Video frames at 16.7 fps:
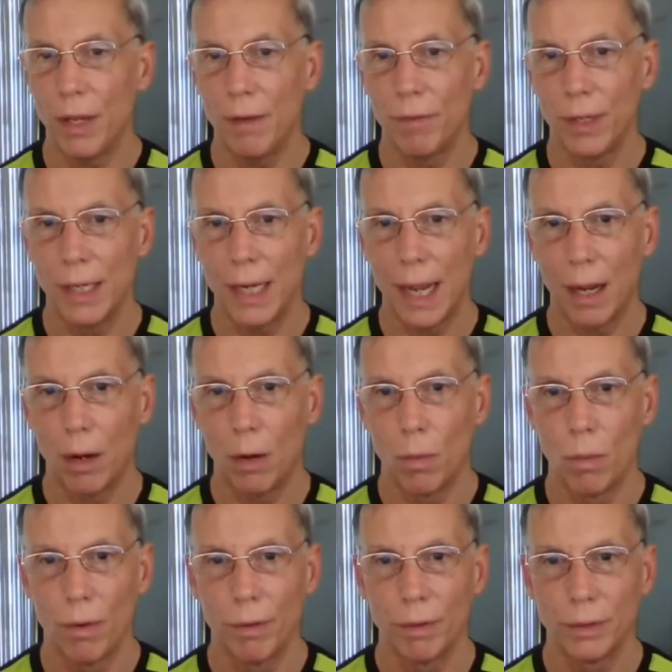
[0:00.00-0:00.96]
Even
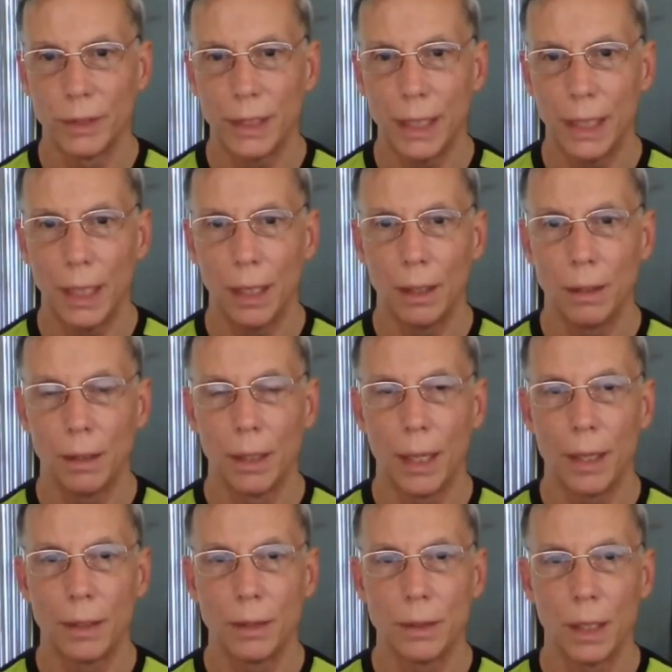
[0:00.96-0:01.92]
now, we're seeing
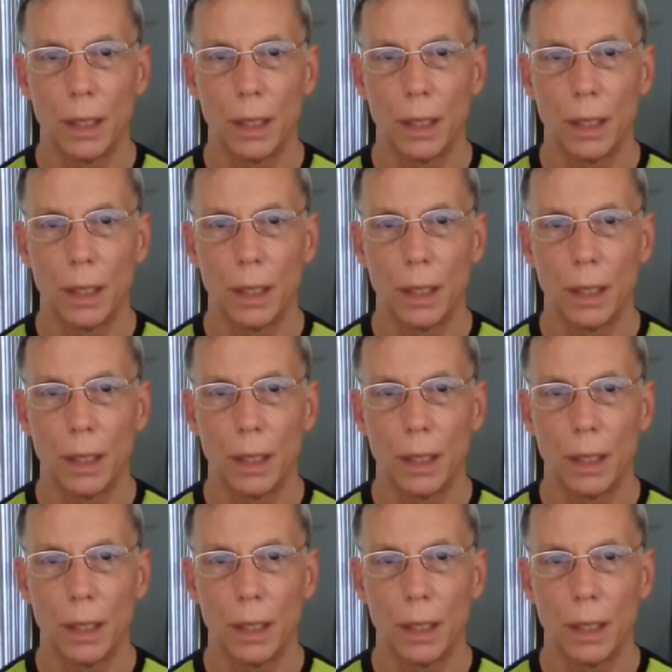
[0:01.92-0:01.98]
that